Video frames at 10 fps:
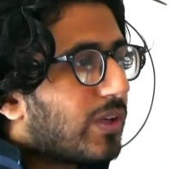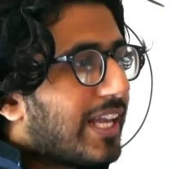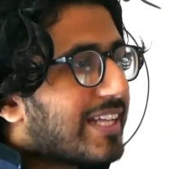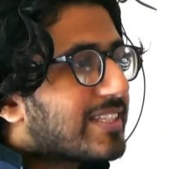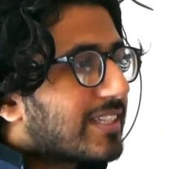
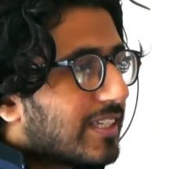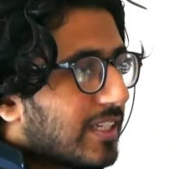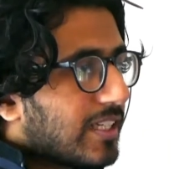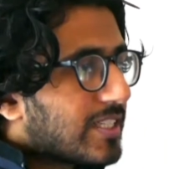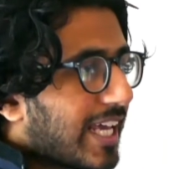let's
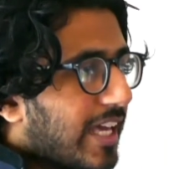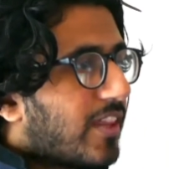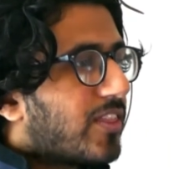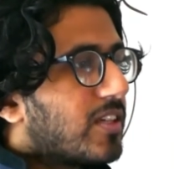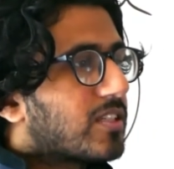
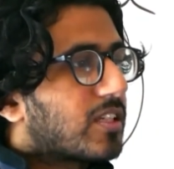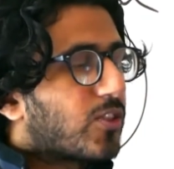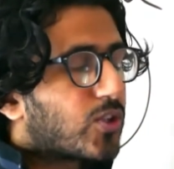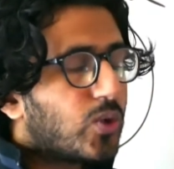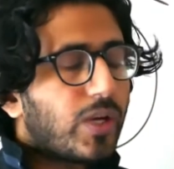take this
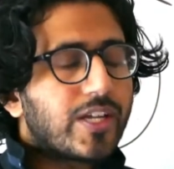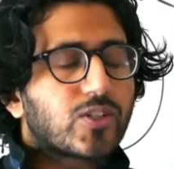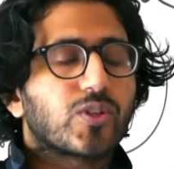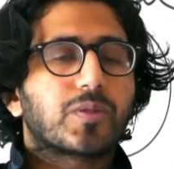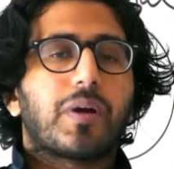through
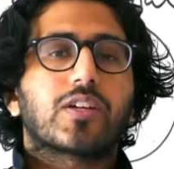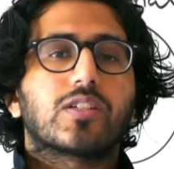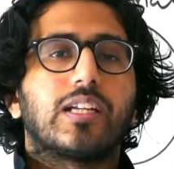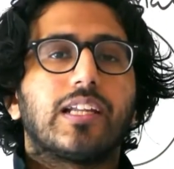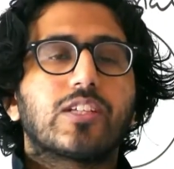
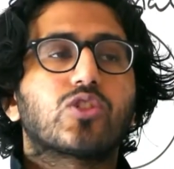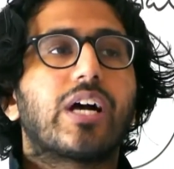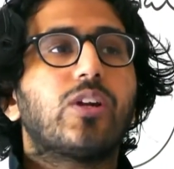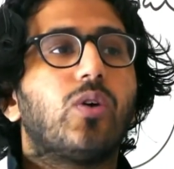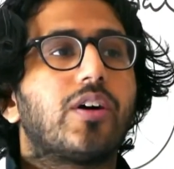introspection and let's try to